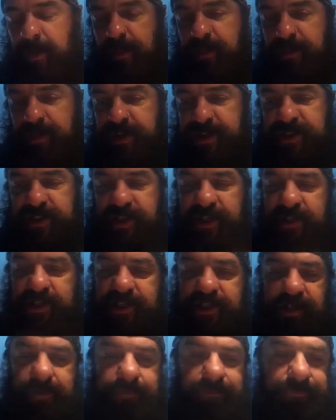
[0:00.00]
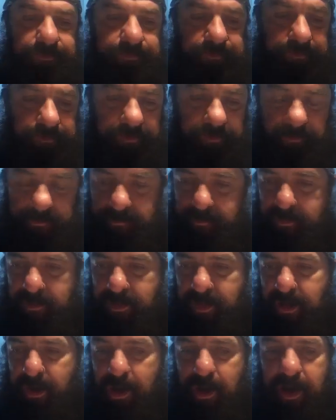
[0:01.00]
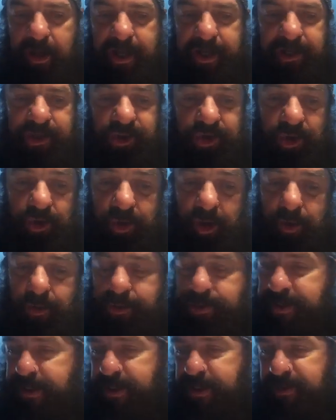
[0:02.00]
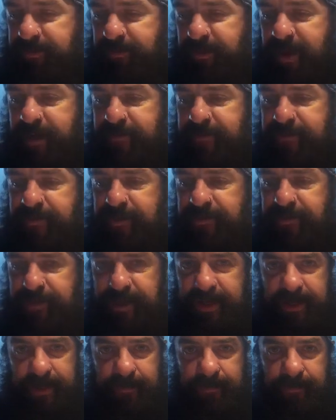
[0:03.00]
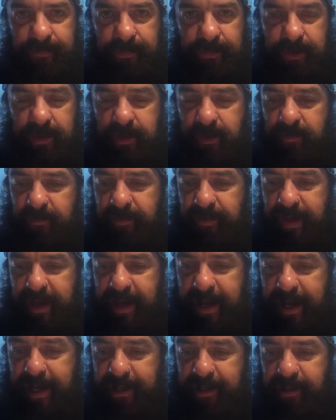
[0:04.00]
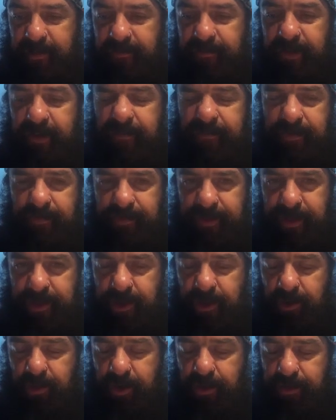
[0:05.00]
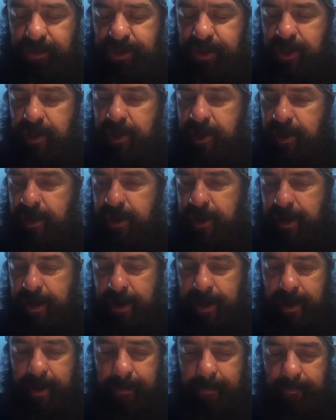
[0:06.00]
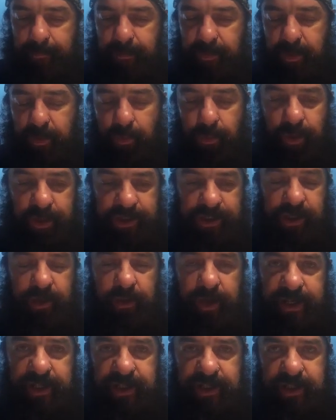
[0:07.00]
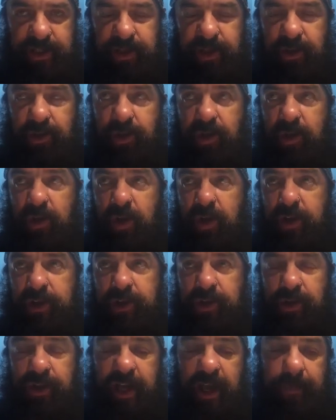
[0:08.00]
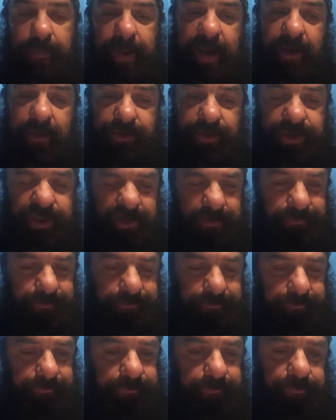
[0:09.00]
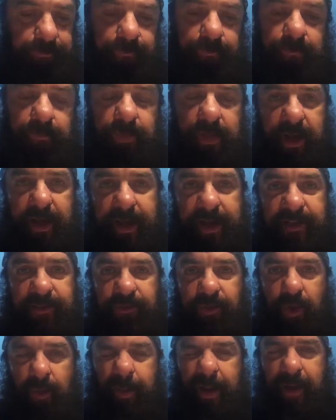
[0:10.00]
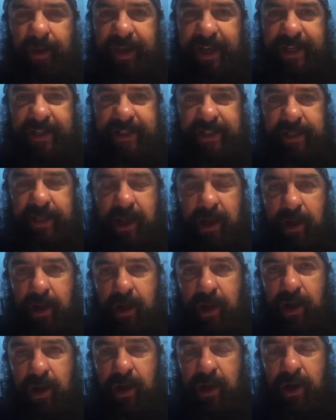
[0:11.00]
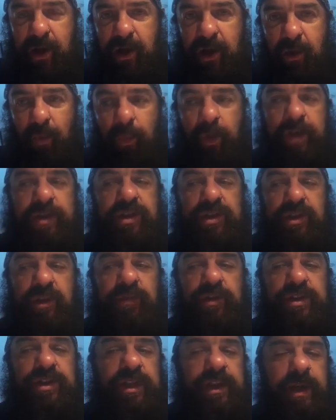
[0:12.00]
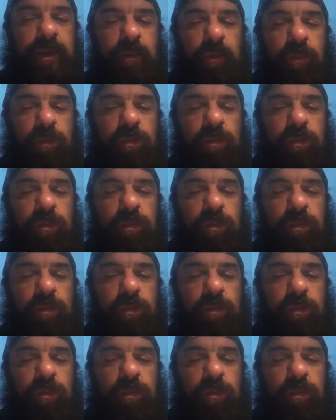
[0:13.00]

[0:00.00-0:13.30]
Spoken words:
this is in euros it's 550 for that hang, 550 euros, which equates to UK pounds as £4.80, which is obviously